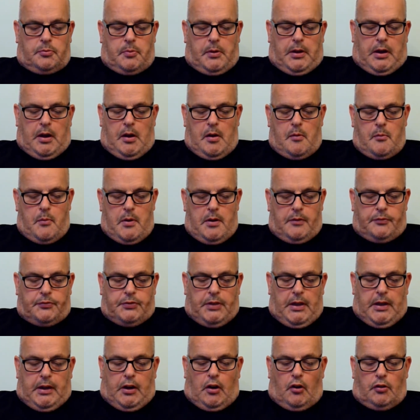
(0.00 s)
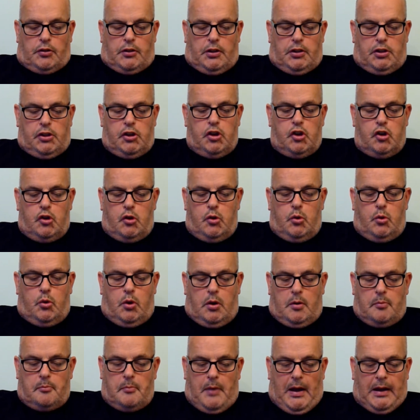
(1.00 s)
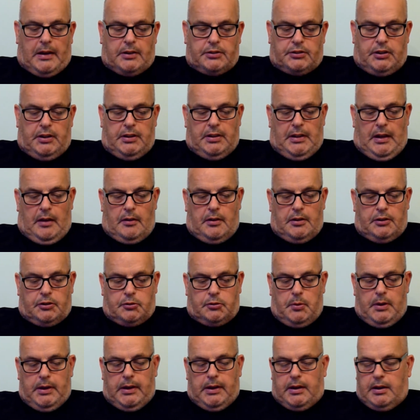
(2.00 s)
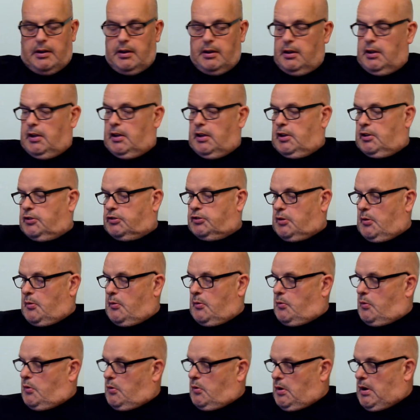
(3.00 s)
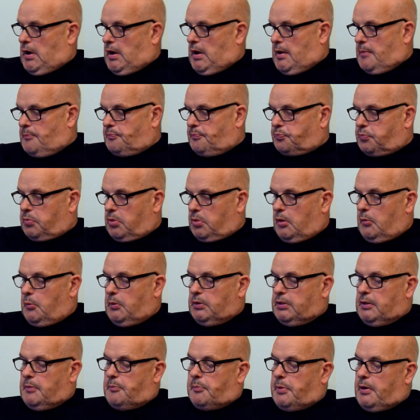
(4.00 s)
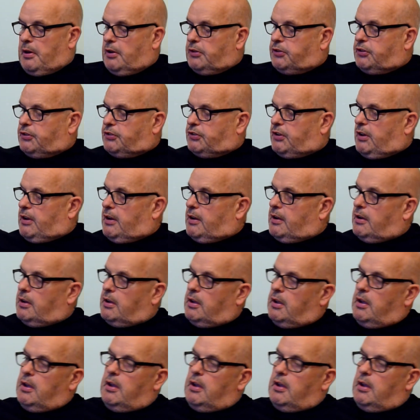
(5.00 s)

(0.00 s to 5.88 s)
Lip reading: going with, they got the new magazine out this week. So we did purchase it.